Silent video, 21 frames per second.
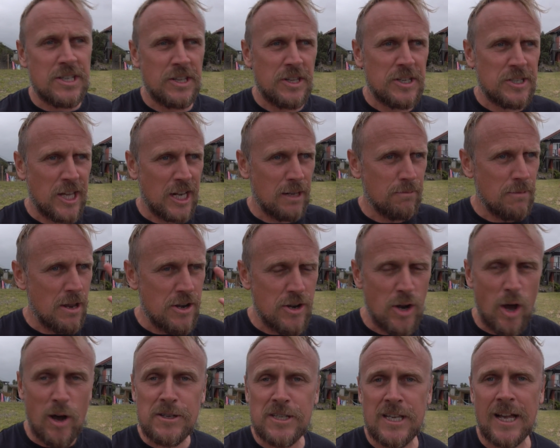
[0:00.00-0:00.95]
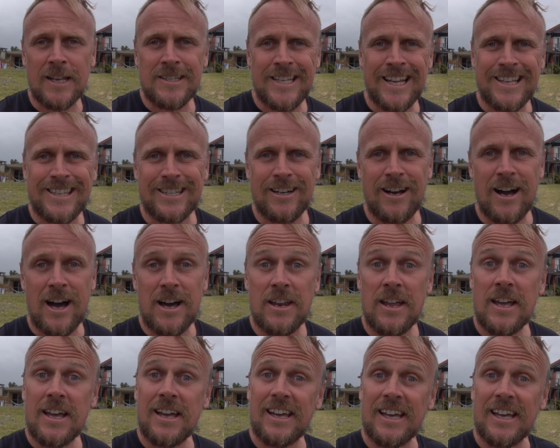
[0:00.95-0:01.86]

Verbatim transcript: so there's gonna be no sunset tonight.